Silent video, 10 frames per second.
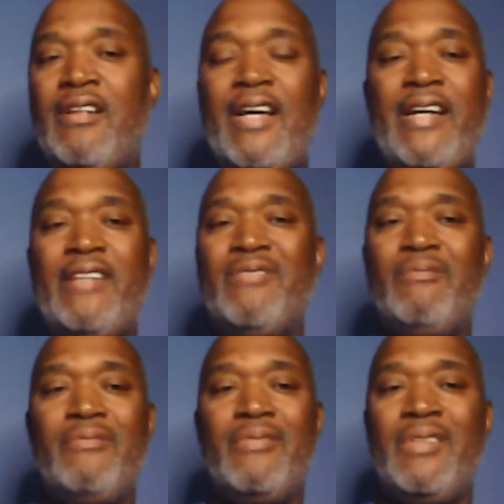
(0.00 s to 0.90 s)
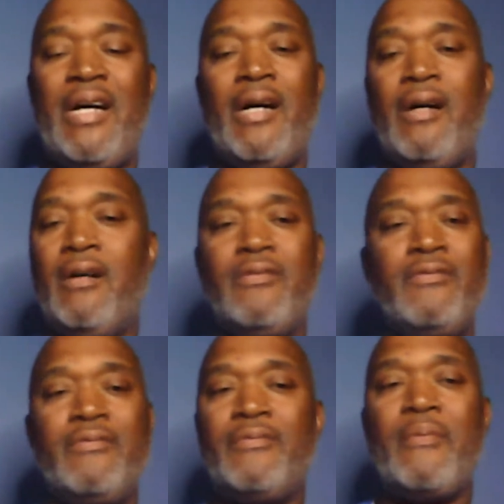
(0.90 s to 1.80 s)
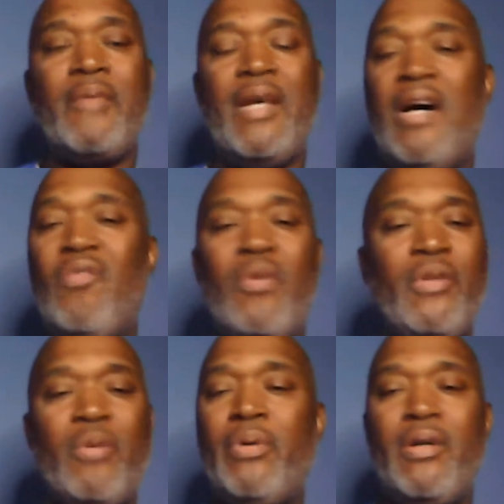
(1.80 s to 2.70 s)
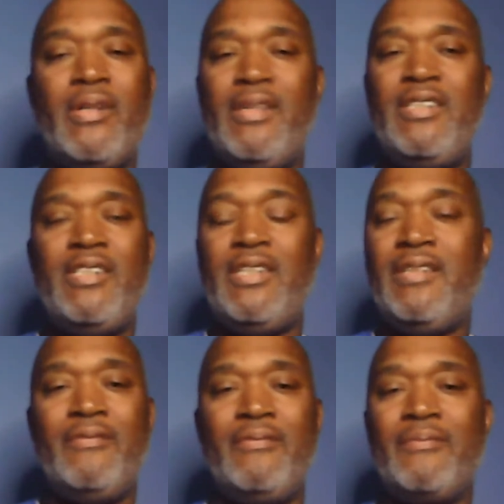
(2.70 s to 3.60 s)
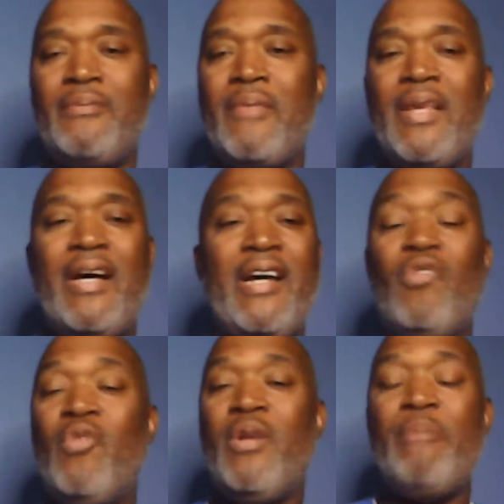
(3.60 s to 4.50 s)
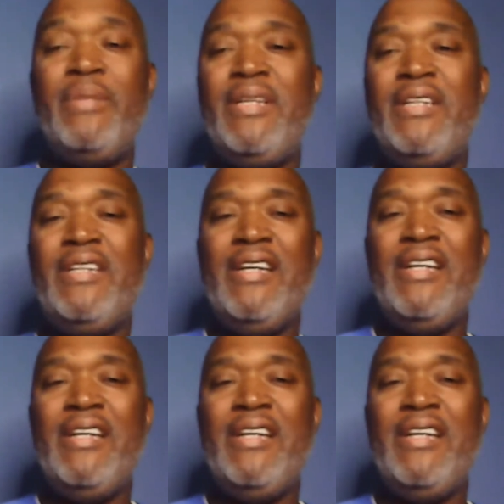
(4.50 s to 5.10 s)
Like, nah, I don't want no part of this shit. I don't want to be